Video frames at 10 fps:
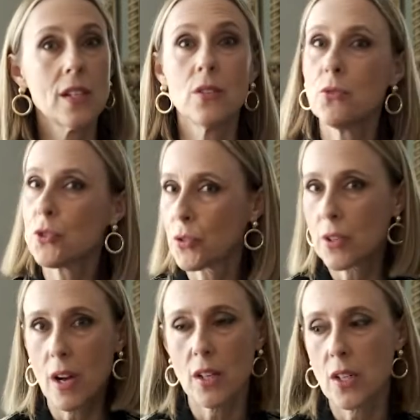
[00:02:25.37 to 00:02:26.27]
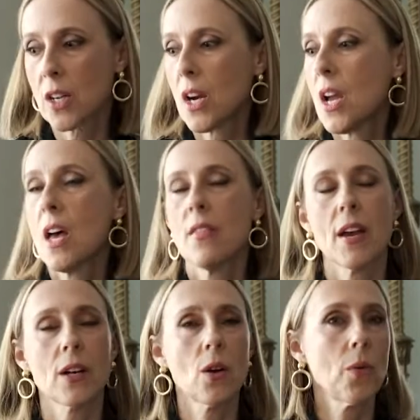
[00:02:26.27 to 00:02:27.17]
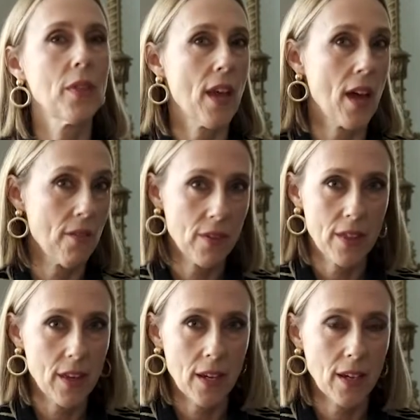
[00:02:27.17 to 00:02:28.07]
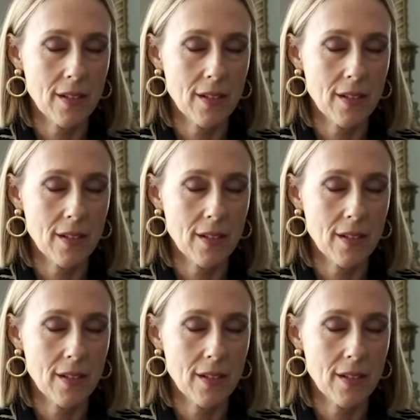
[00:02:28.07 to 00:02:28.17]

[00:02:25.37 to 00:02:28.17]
a neutral color that go with everything.